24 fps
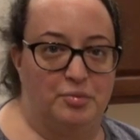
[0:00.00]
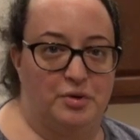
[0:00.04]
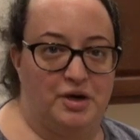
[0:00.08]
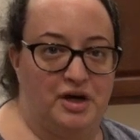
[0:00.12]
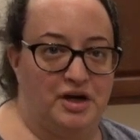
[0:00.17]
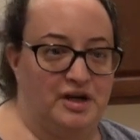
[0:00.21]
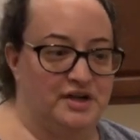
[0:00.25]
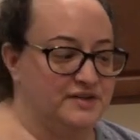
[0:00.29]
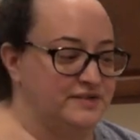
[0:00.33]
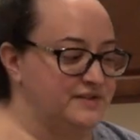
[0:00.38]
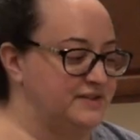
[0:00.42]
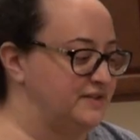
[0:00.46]

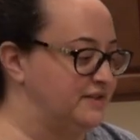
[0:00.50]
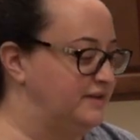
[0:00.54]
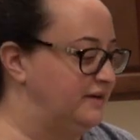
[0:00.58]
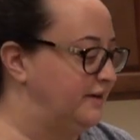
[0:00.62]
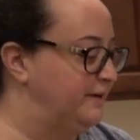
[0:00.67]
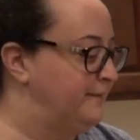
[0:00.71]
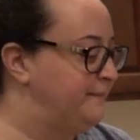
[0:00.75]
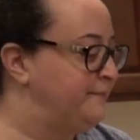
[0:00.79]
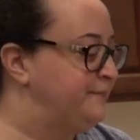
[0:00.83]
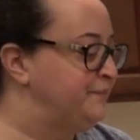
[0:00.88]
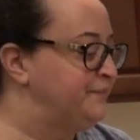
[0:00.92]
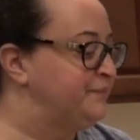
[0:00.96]

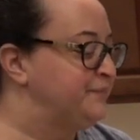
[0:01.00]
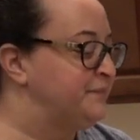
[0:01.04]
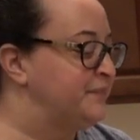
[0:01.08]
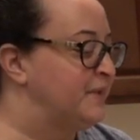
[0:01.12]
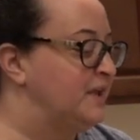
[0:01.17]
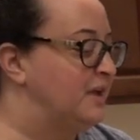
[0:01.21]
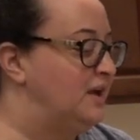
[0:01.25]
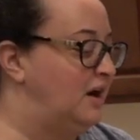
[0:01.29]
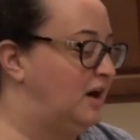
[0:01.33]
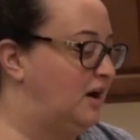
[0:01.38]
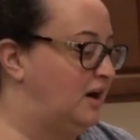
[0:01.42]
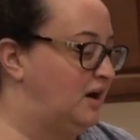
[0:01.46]
pasta
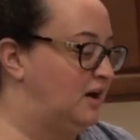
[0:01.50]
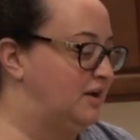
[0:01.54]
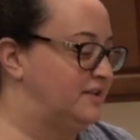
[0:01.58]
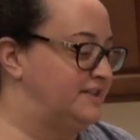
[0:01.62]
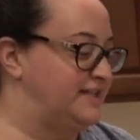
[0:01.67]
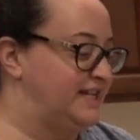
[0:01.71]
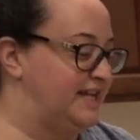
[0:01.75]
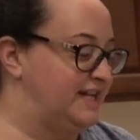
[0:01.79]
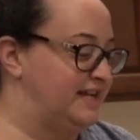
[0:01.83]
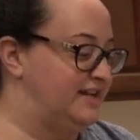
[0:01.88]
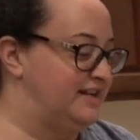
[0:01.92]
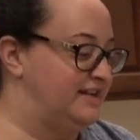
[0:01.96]

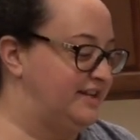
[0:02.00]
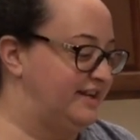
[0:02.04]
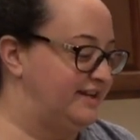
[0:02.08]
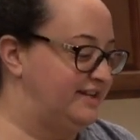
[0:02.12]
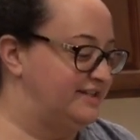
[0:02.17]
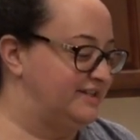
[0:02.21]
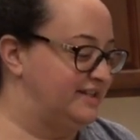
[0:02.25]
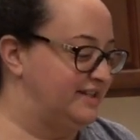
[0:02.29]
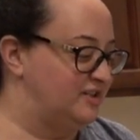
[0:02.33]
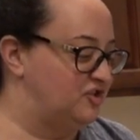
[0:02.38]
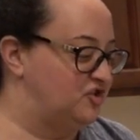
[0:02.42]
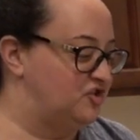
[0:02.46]
to get it
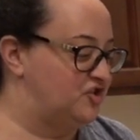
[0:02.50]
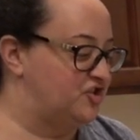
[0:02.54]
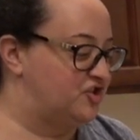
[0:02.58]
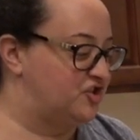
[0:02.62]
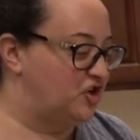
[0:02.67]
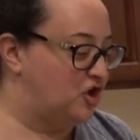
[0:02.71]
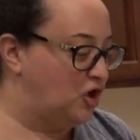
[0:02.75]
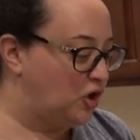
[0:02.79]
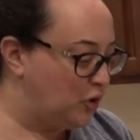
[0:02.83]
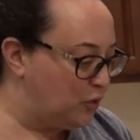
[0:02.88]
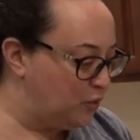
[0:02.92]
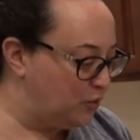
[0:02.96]
nice and
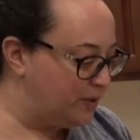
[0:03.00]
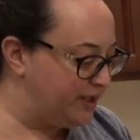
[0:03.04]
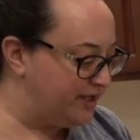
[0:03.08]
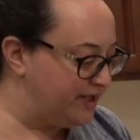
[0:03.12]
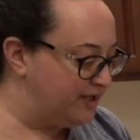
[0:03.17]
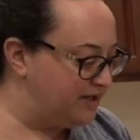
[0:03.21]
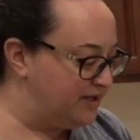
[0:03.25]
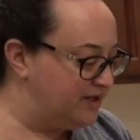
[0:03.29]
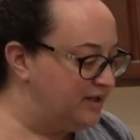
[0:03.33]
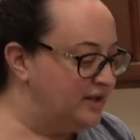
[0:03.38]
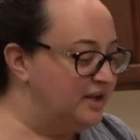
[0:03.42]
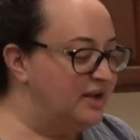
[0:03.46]

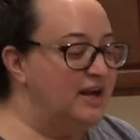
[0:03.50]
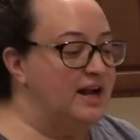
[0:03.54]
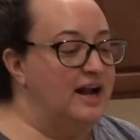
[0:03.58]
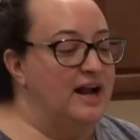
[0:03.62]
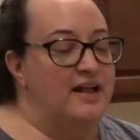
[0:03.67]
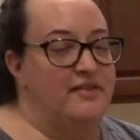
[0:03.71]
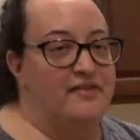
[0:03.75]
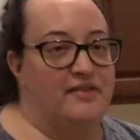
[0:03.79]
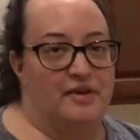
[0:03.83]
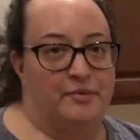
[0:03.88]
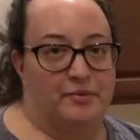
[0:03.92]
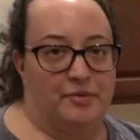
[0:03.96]
coated,
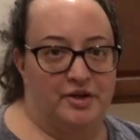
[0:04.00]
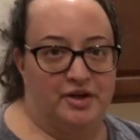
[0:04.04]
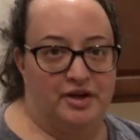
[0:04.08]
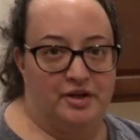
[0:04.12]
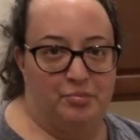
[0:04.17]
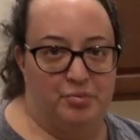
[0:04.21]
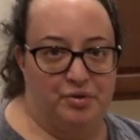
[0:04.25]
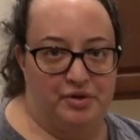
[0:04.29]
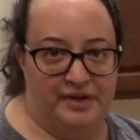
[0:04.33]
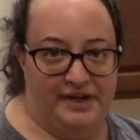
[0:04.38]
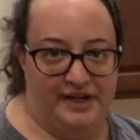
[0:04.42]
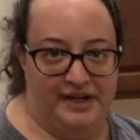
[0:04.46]
and then we're going
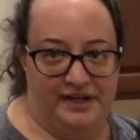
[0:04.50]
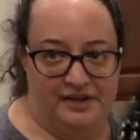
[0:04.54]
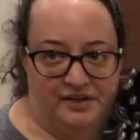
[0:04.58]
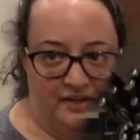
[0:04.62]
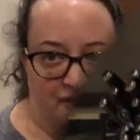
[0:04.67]
to plate. As you